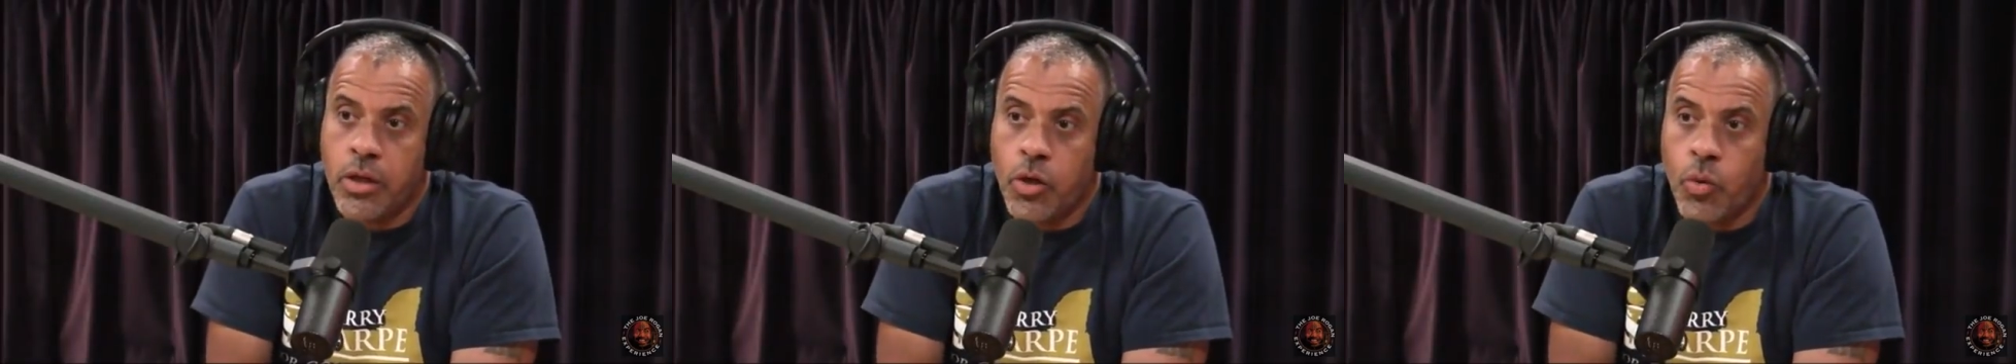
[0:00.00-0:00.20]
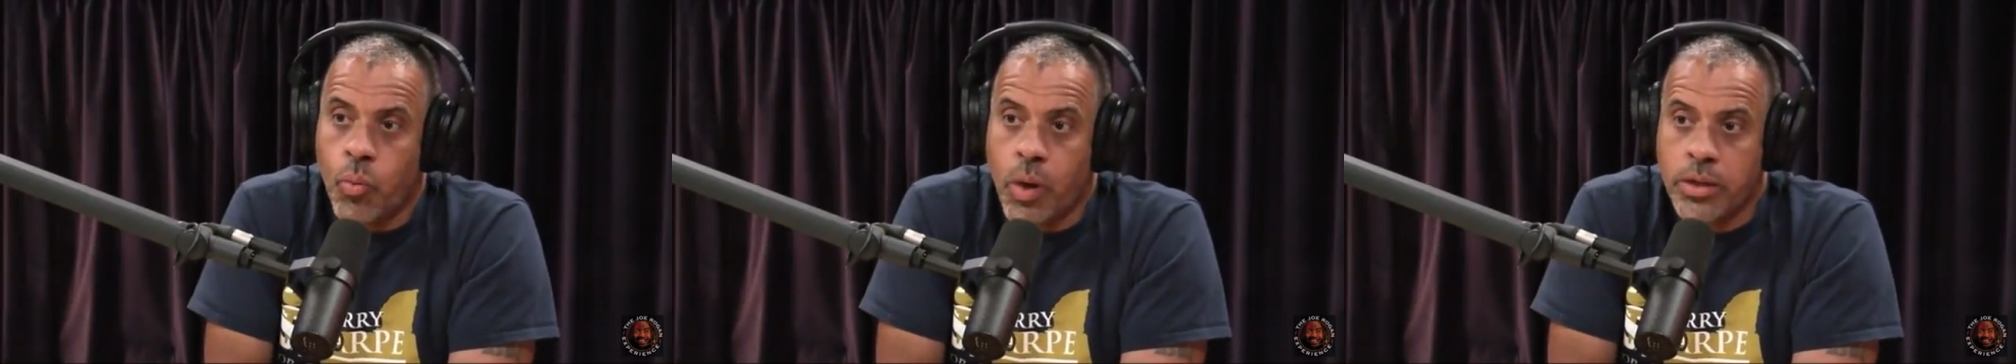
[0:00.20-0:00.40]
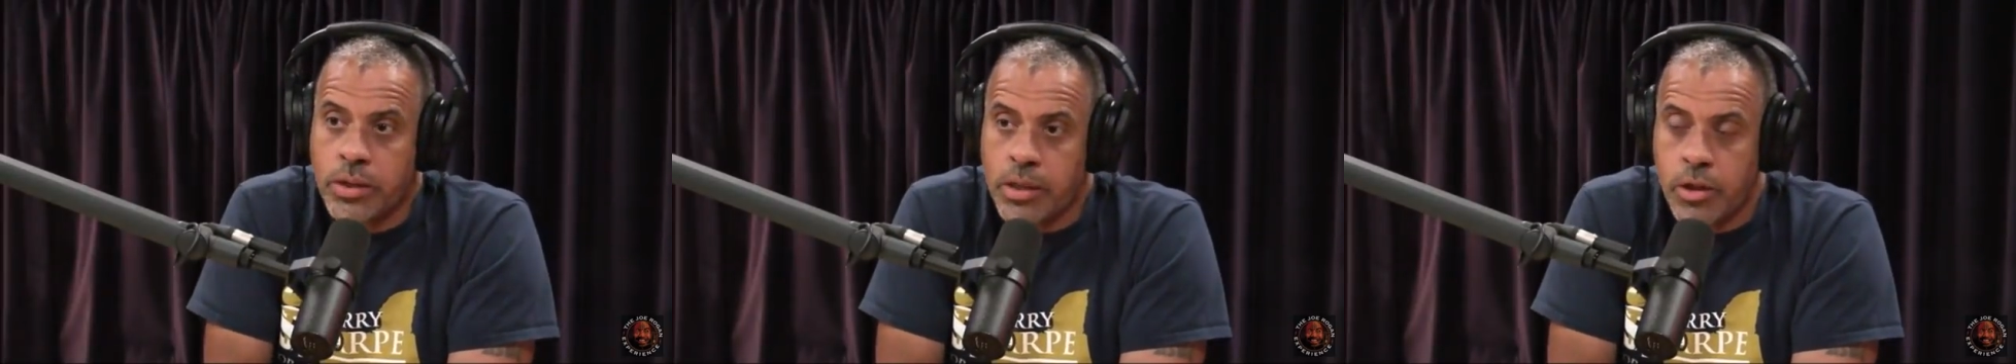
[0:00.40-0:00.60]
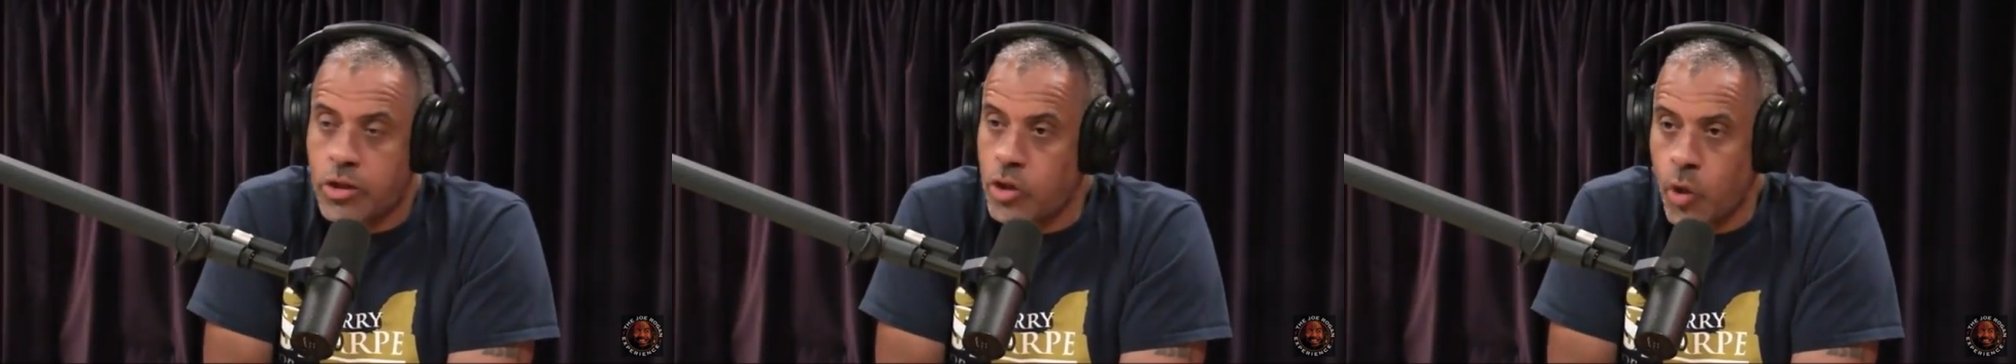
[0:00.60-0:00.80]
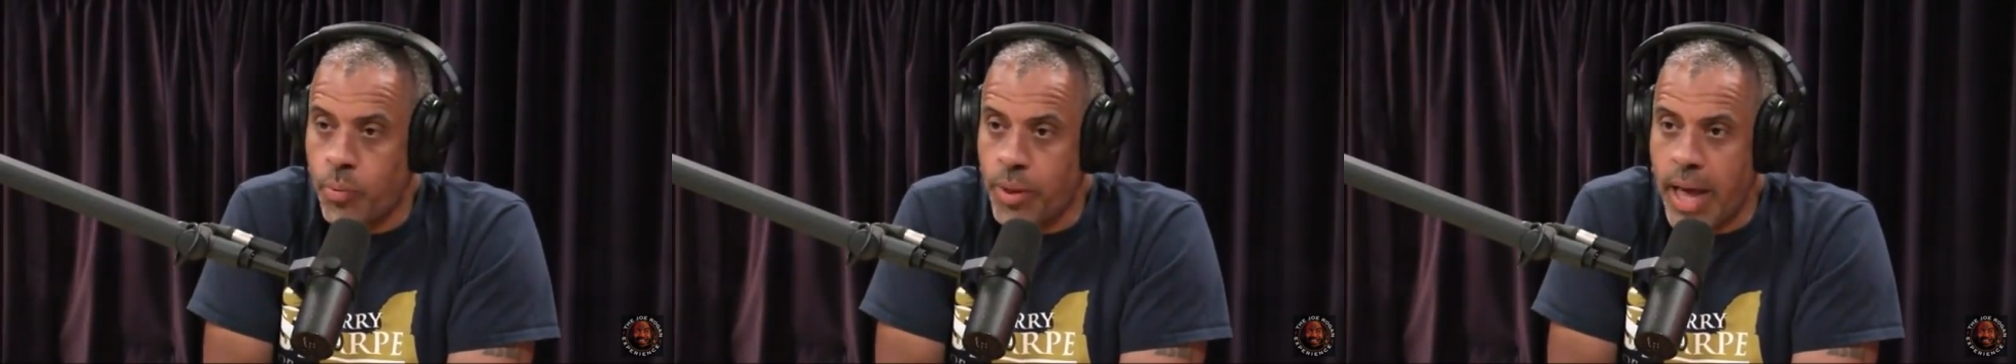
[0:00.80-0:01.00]
Once there's
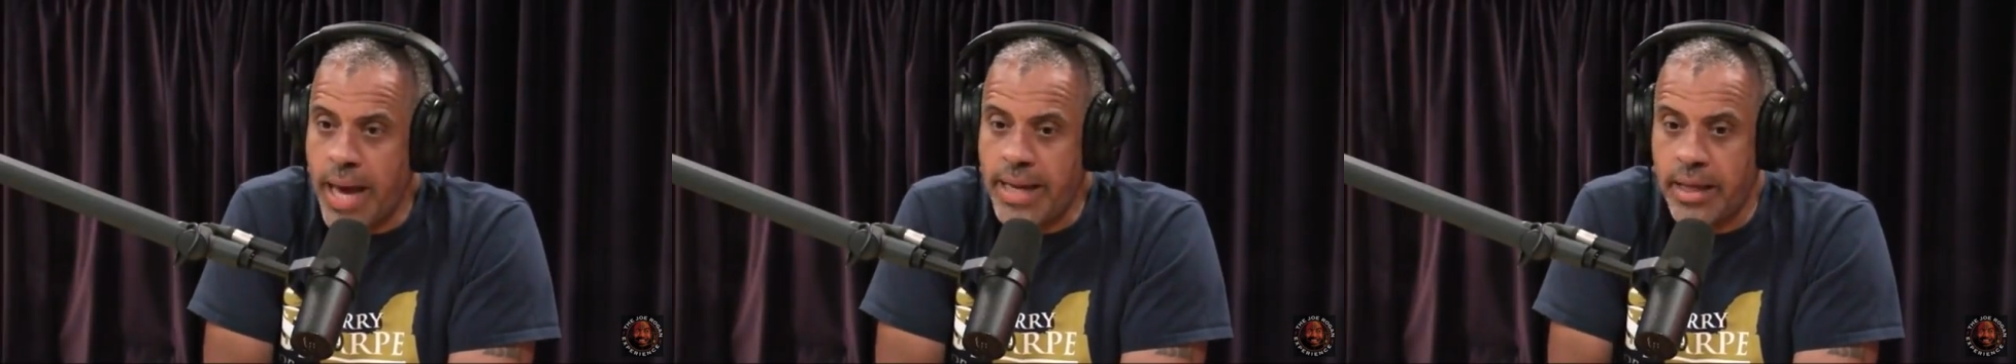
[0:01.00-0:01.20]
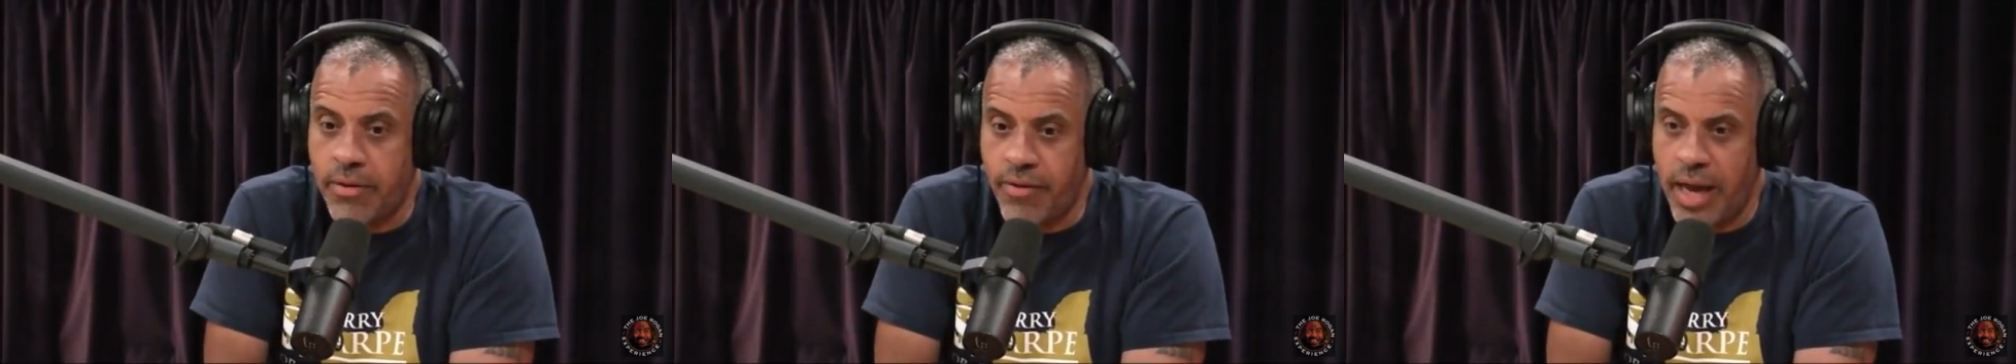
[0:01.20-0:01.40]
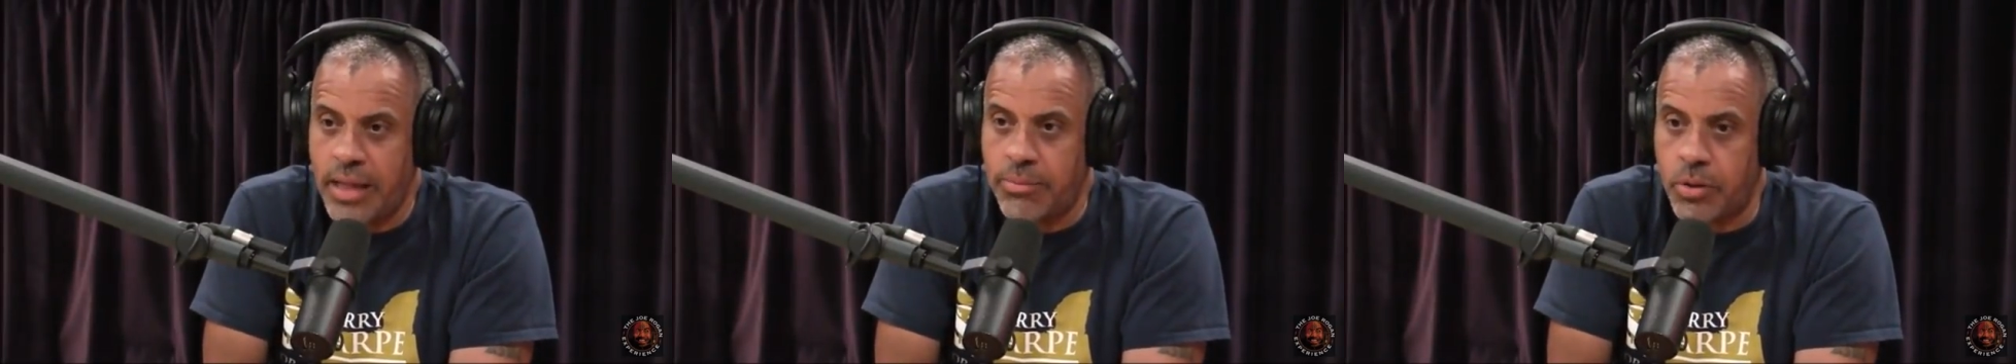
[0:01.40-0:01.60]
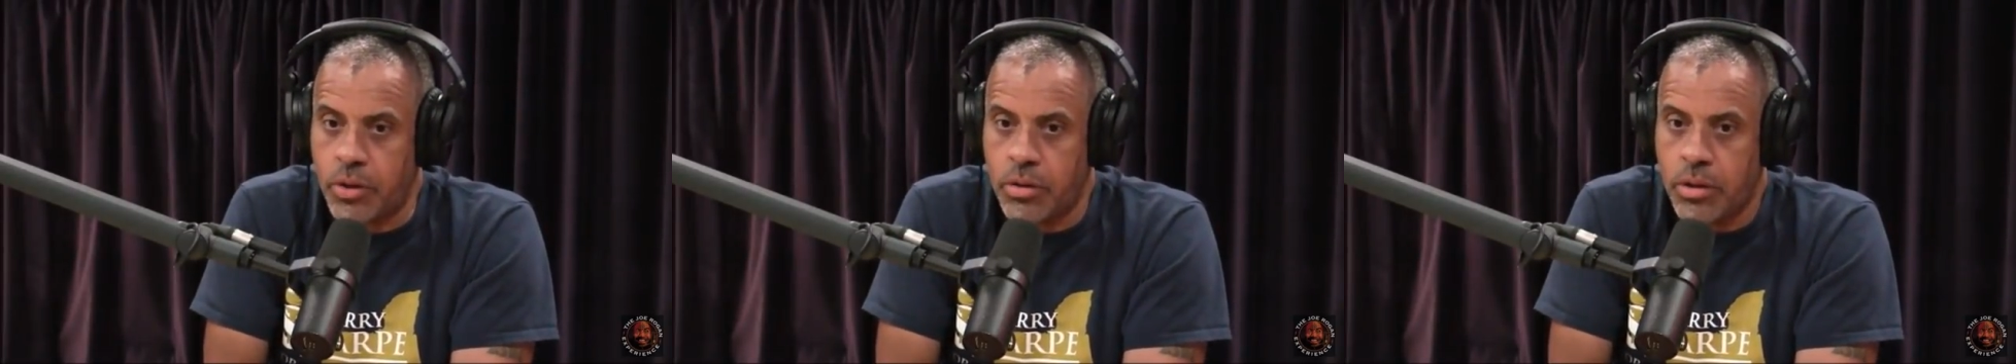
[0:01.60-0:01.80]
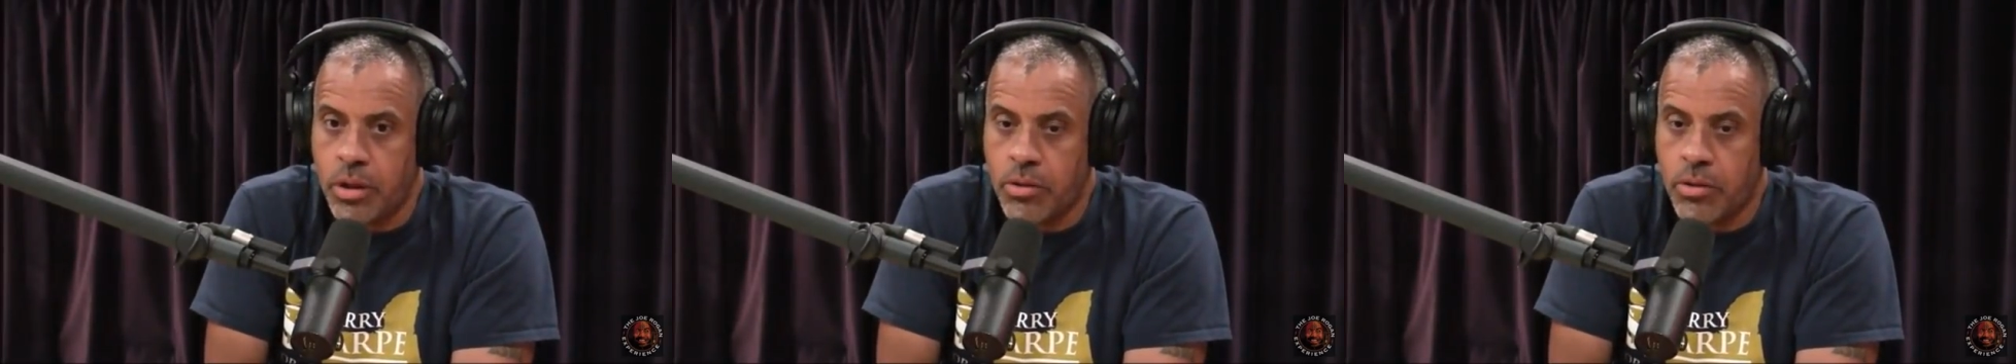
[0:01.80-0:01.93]
no planning available,